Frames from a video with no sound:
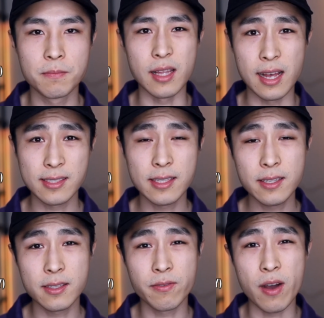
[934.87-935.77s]
Lastly,
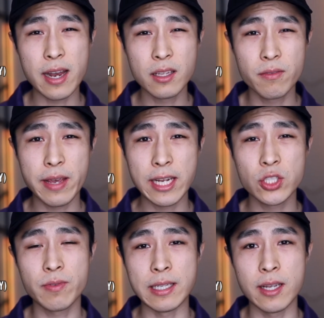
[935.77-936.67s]
the final advantage
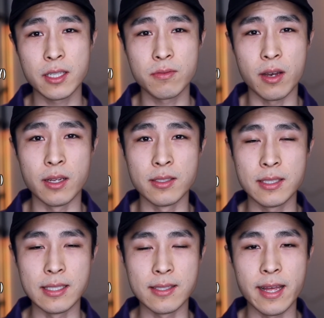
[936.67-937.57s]
of index funds
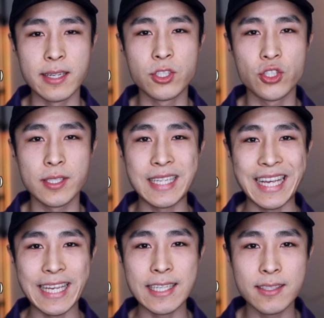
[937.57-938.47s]
is that it's just
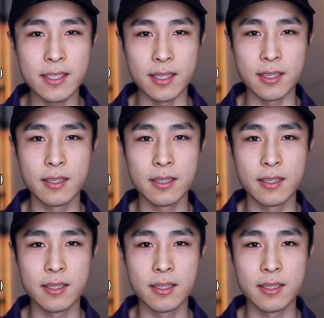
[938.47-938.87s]
easy.